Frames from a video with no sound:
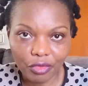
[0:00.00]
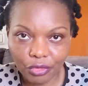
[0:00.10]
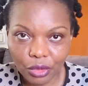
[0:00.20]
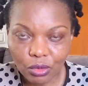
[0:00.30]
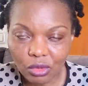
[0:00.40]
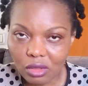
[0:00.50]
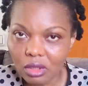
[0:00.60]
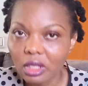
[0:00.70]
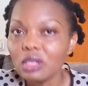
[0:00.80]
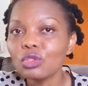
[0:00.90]
views
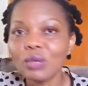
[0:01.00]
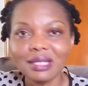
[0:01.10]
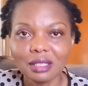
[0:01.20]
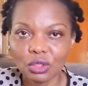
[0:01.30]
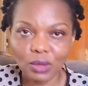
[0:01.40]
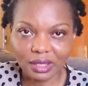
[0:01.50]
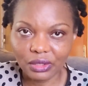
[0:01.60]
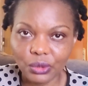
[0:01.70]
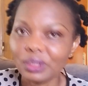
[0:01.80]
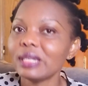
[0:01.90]
in
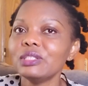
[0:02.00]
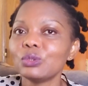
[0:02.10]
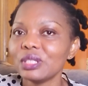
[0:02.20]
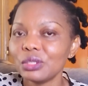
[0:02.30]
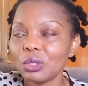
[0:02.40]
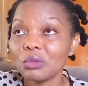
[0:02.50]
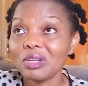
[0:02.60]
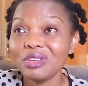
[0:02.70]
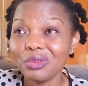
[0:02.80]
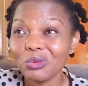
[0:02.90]
2022 than in
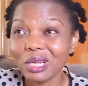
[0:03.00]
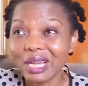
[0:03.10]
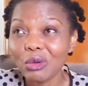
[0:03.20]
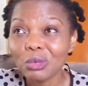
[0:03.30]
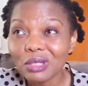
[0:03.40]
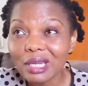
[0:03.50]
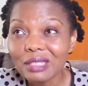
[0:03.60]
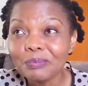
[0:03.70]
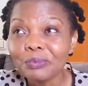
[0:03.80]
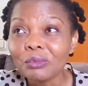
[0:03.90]
2021, even when I
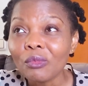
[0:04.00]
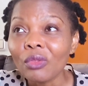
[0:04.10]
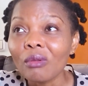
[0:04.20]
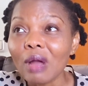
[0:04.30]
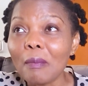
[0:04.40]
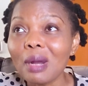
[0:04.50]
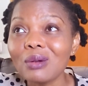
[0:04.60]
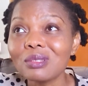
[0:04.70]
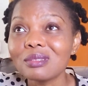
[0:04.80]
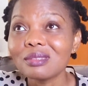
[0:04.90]
uploaded about